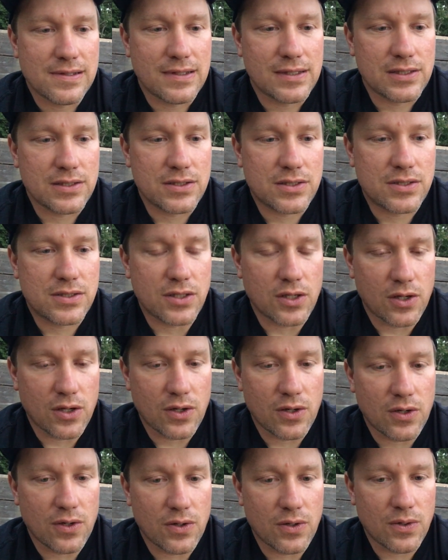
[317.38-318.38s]

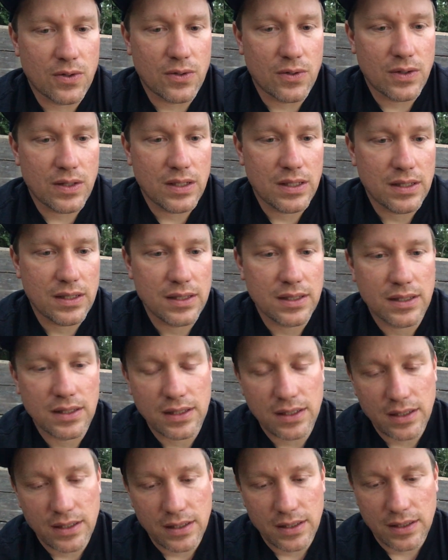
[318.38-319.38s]
so
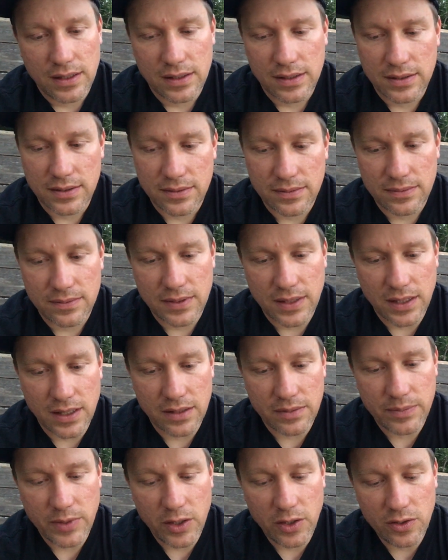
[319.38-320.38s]
get on the
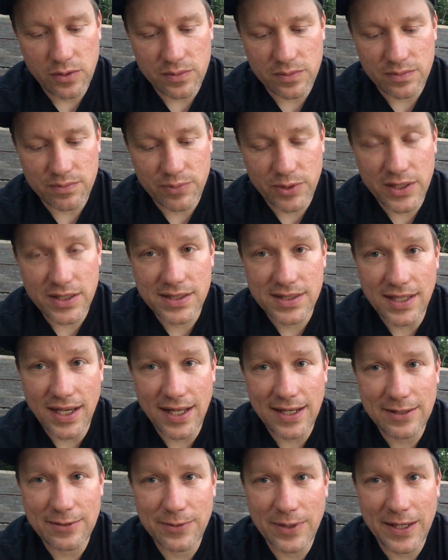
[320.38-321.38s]
boat. Pretty
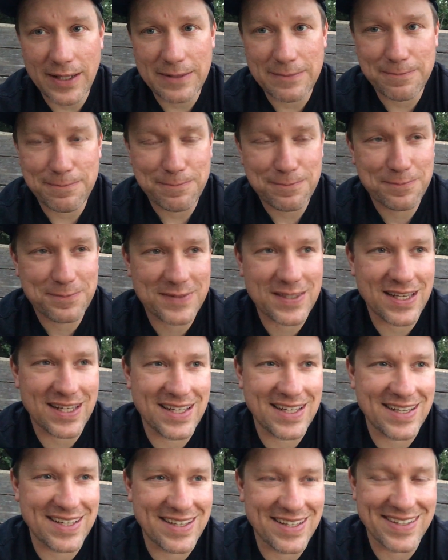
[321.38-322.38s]
excited, right?
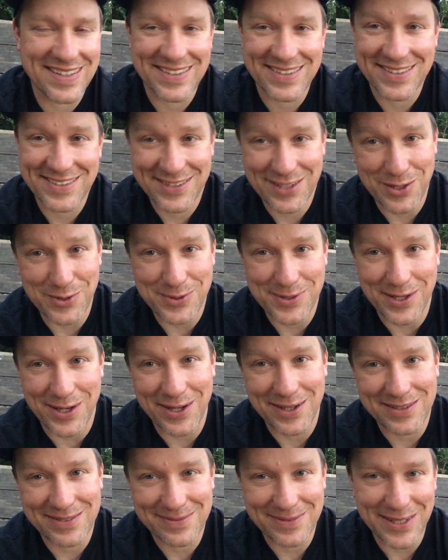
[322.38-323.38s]
Coast
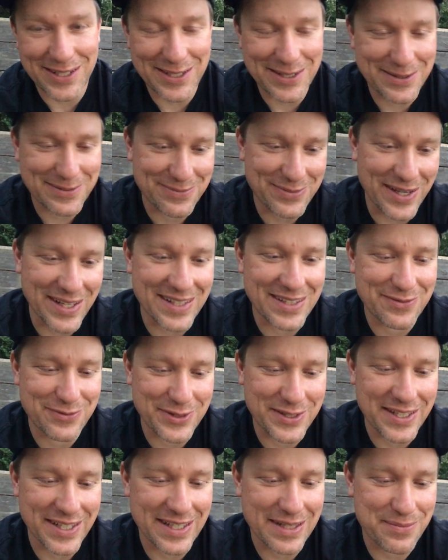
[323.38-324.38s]
Guard, you know, finally
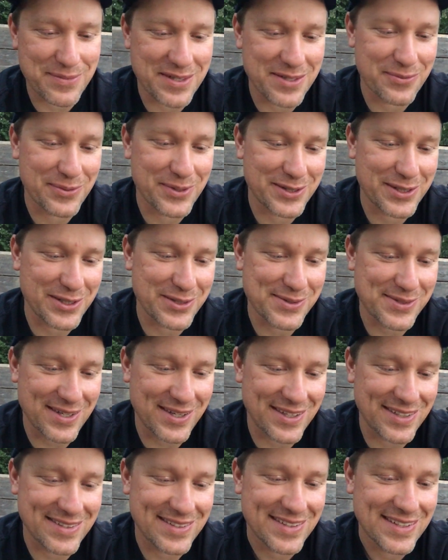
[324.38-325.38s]
feel like I'm in the real Coast
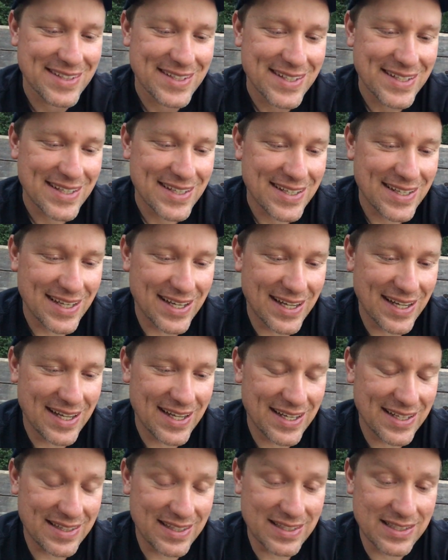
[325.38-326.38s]
Guard.
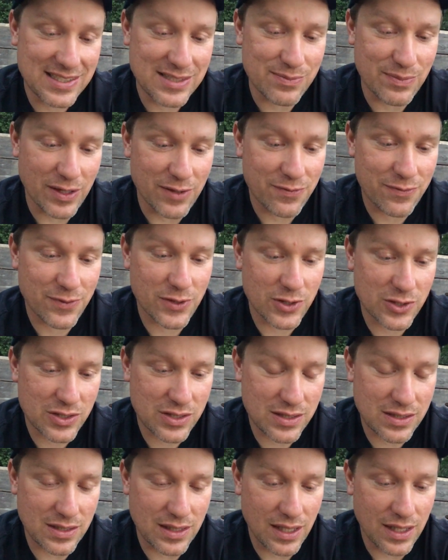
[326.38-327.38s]
I think this is my first
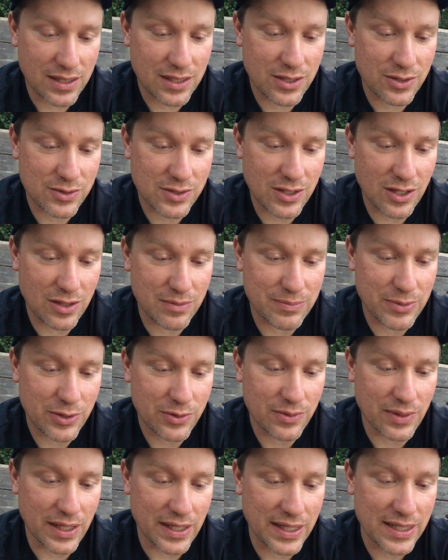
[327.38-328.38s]
Coast Guard boat
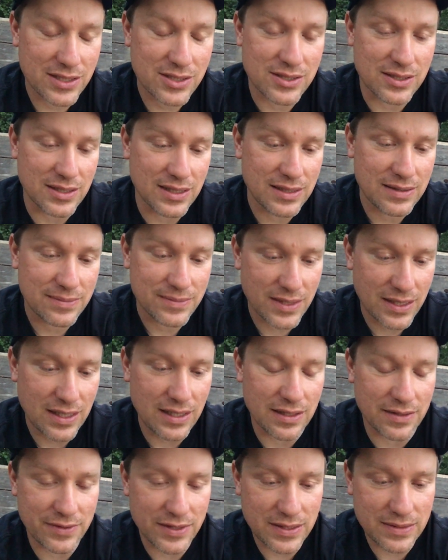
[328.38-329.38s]
ride, actually, thinking
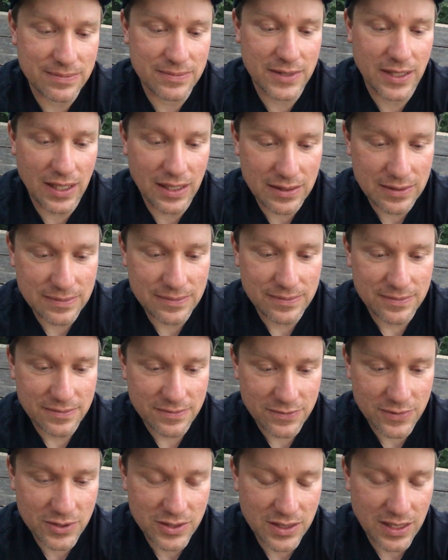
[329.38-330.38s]
of it. Yeah,
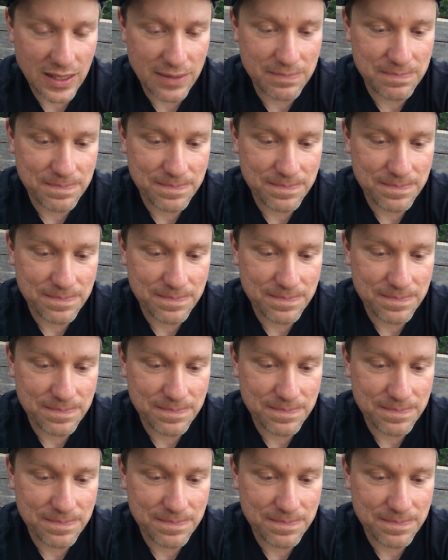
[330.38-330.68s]
first time.